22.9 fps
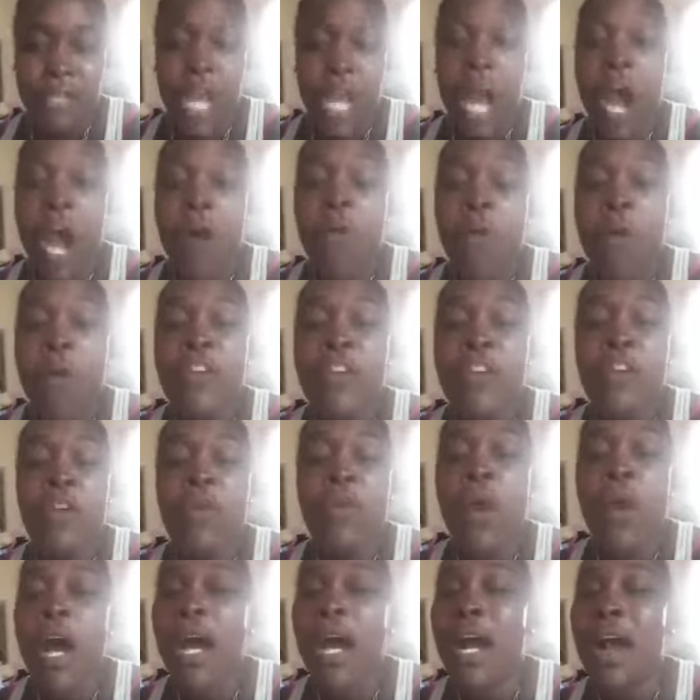And when you don't
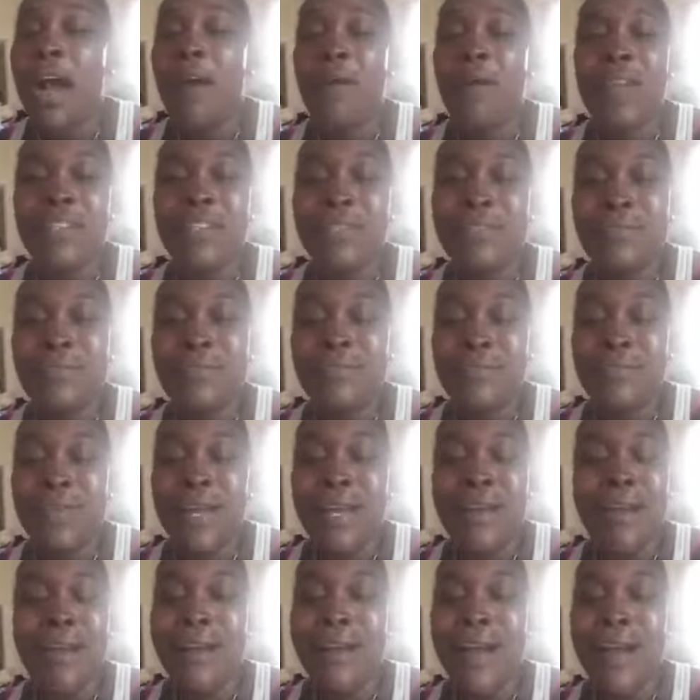want to go to Western Union
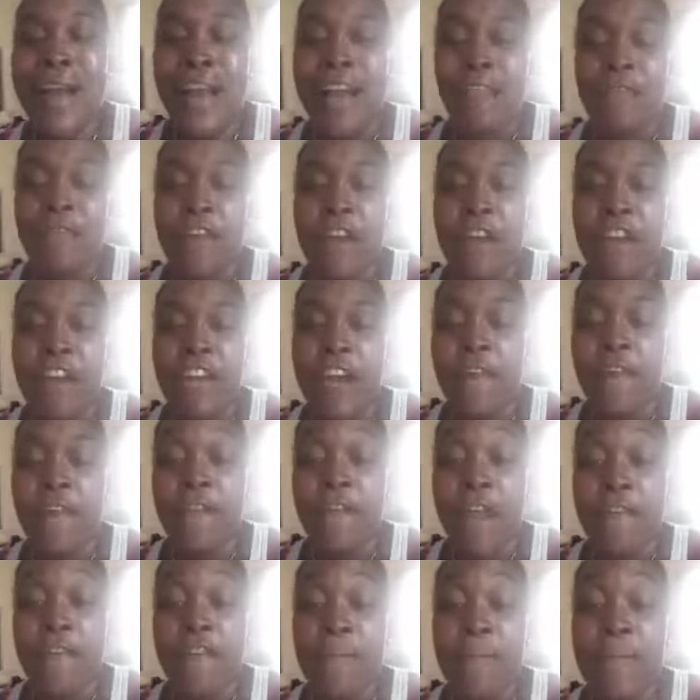or call foreigner or
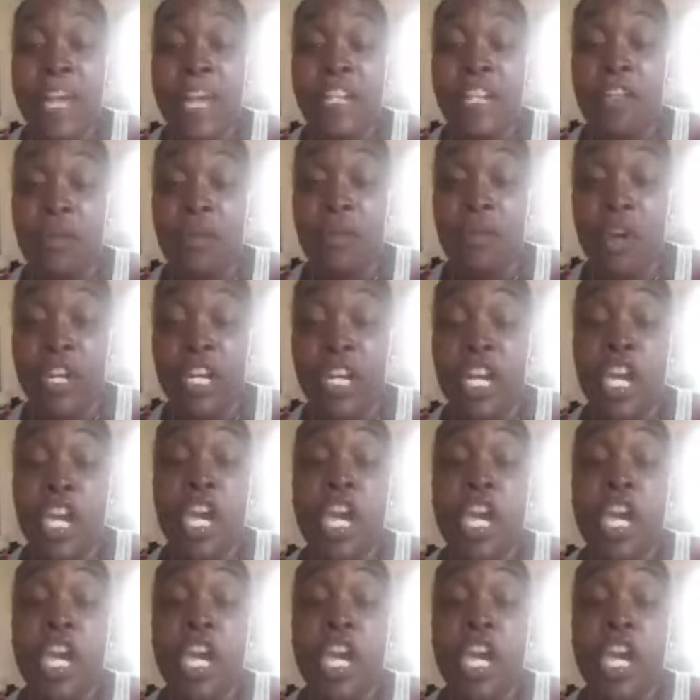foreign to beg no money,